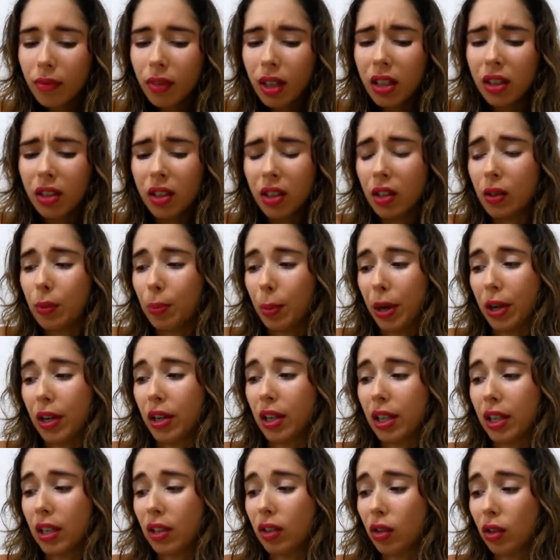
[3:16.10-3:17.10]
The
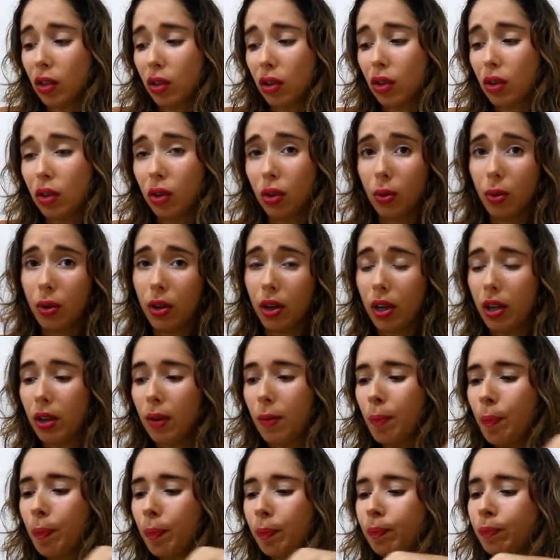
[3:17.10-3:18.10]
asparagus looked so
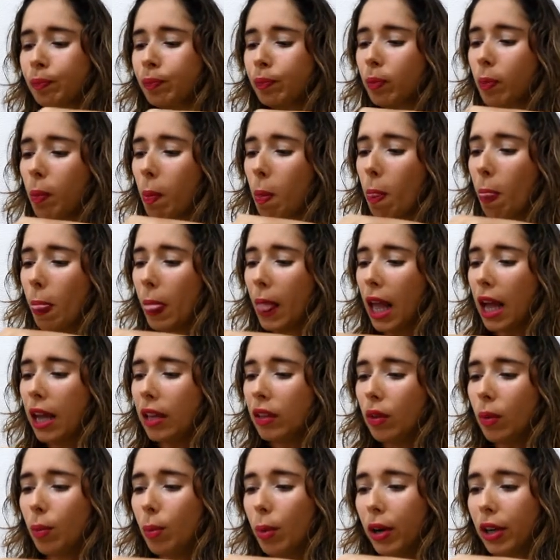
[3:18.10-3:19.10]
good
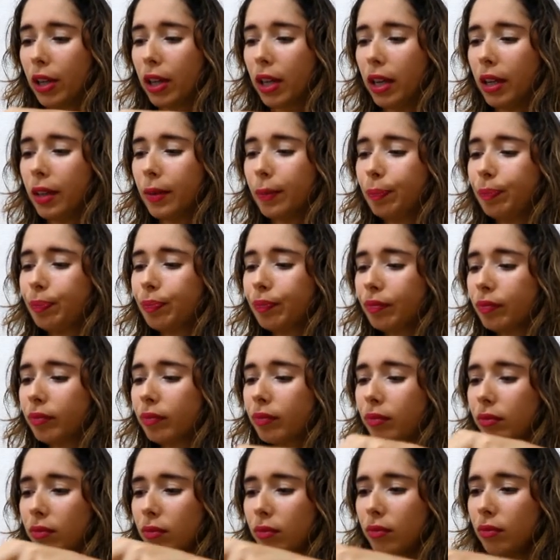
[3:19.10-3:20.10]
at the market.
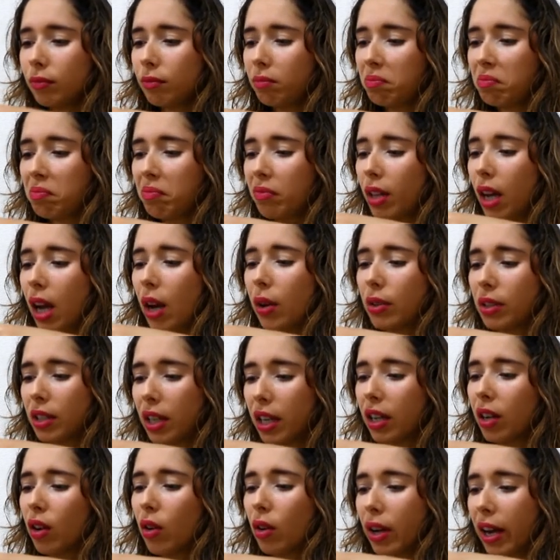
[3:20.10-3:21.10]
I was
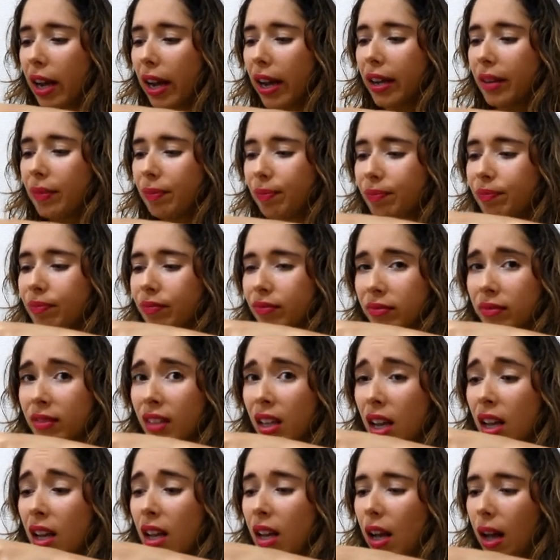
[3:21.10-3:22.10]
like, okay,
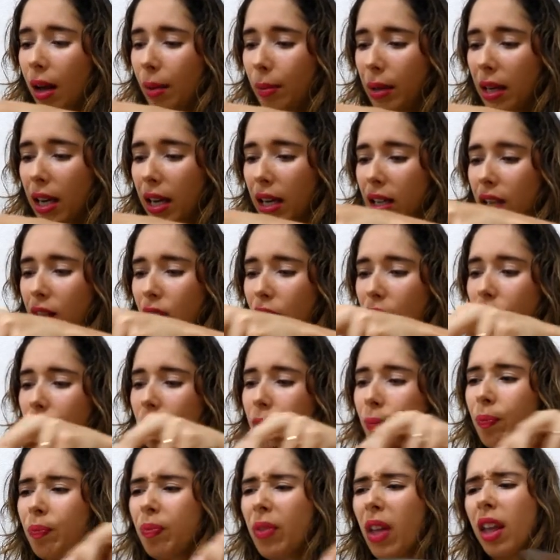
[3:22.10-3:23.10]
I'm getting
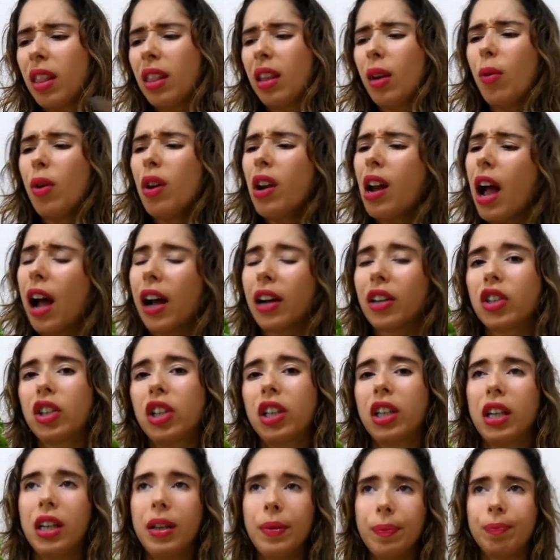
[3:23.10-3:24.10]
those. They weren't
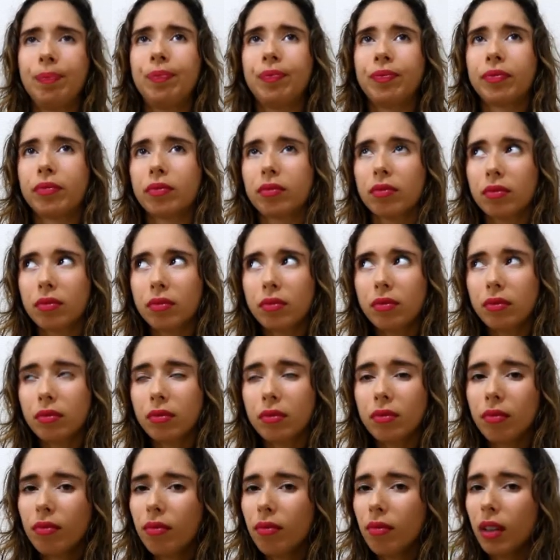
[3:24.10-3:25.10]
actually
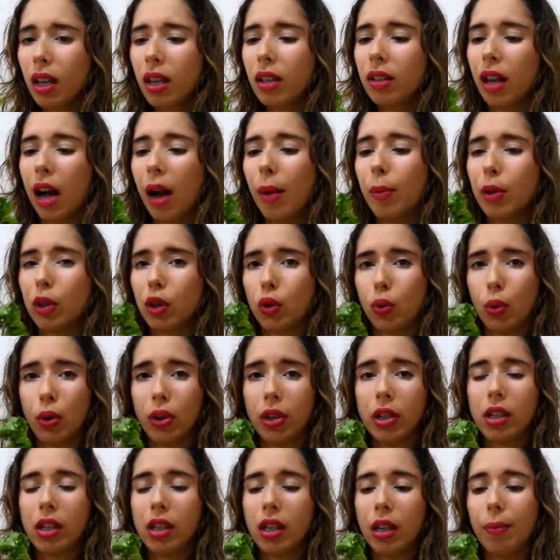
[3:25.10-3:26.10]
that much
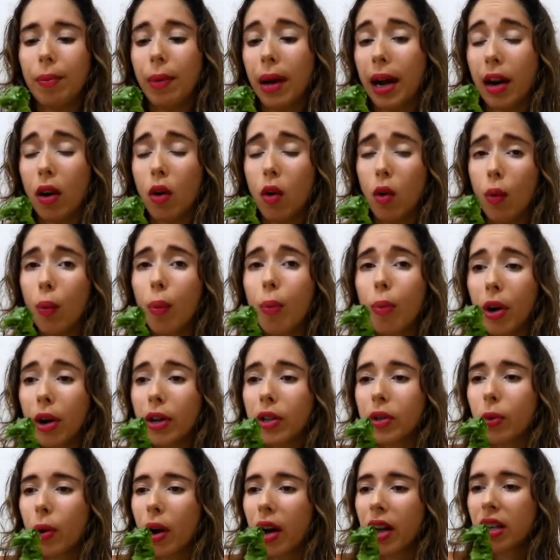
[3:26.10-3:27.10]
worse than back home
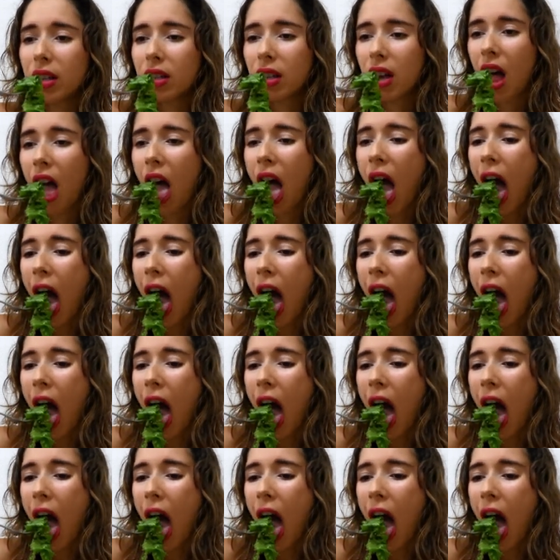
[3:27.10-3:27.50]
price-wise.